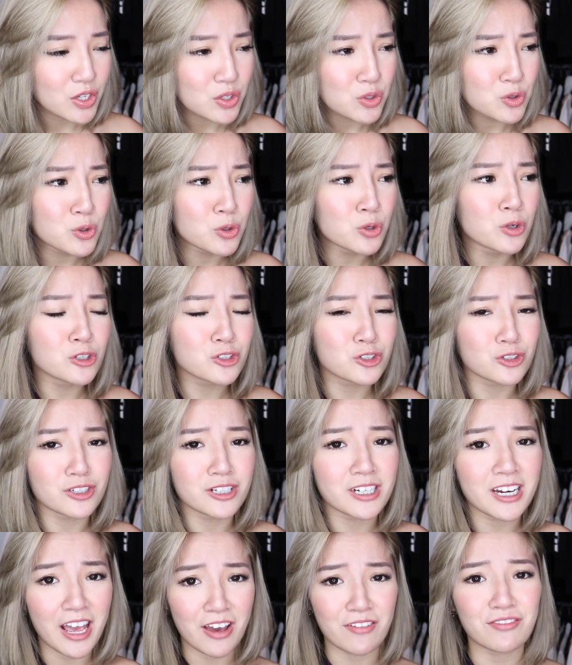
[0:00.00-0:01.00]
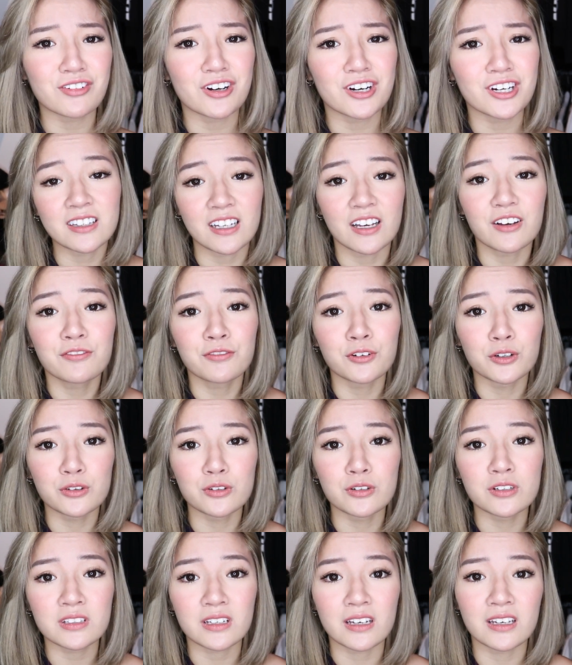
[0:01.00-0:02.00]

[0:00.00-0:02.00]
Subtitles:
you should never take photos